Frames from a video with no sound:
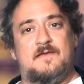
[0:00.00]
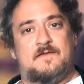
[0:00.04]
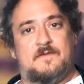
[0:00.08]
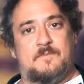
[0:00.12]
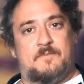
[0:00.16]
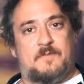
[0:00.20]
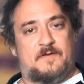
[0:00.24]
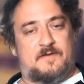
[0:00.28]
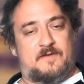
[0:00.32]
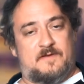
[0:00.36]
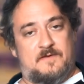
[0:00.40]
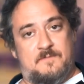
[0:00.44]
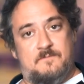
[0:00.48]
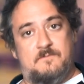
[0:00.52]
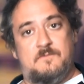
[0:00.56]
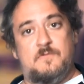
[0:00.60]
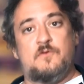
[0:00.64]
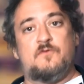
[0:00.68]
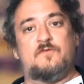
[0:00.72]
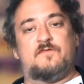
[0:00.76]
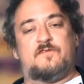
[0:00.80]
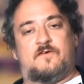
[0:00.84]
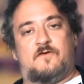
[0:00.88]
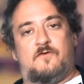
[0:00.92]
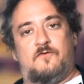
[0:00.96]
depicted in
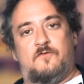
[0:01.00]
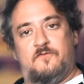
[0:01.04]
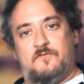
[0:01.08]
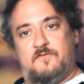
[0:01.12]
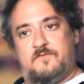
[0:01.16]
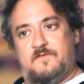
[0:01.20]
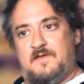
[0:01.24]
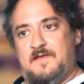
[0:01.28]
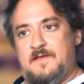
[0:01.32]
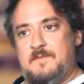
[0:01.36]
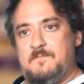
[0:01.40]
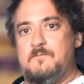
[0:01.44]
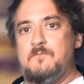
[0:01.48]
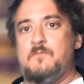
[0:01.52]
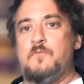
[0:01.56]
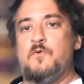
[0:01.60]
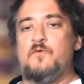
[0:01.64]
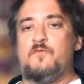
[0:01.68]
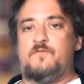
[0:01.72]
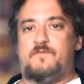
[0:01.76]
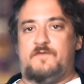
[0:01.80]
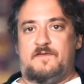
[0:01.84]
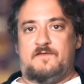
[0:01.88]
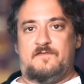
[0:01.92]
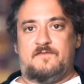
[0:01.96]
musicals, in
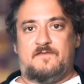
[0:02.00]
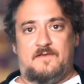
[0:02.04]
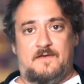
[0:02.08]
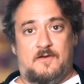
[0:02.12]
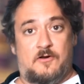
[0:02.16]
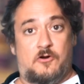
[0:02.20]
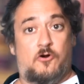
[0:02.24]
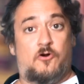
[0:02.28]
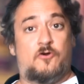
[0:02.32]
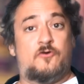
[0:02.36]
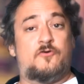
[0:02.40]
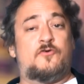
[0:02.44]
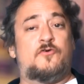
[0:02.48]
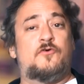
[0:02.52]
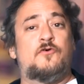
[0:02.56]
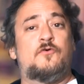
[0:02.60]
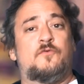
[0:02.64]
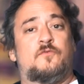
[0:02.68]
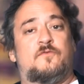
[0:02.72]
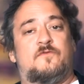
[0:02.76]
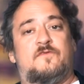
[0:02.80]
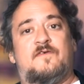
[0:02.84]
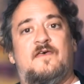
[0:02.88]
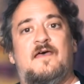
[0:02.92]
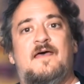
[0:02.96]
movies, in
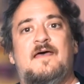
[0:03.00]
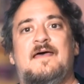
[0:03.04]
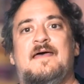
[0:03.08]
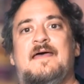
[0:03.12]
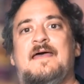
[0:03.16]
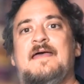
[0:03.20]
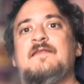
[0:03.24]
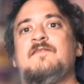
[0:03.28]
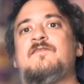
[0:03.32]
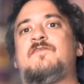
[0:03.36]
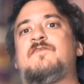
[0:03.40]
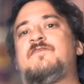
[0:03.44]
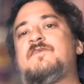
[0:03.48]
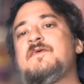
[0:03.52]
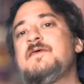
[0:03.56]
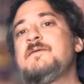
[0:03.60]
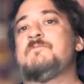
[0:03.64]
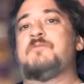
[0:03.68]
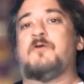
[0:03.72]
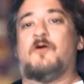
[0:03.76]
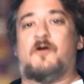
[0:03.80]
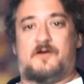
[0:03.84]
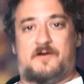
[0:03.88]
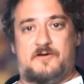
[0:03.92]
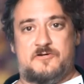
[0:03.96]
cartoons, in theme
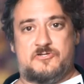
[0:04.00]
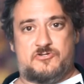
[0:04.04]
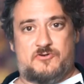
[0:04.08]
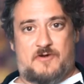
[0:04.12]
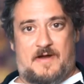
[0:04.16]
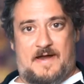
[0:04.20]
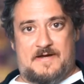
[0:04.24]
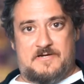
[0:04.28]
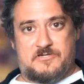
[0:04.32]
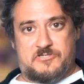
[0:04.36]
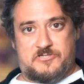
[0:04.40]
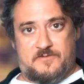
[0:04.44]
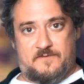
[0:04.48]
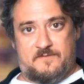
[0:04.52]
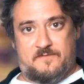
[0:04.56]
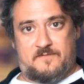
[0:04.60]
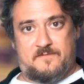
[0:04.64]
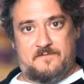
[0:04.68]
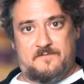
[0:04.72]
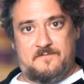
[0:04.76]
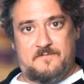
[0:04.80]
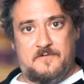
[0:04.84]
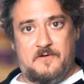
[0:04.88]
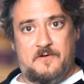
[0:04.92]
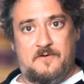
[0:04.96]
park attractions,
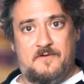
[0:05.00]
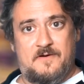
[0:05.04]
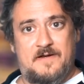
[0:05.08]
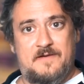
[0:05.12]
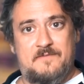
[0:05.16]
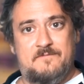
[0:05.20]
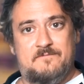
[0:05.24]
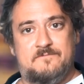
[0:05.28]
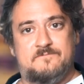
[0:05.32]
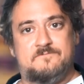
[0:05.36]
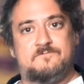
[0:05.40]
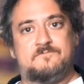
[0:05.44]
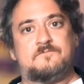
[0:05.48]
all right?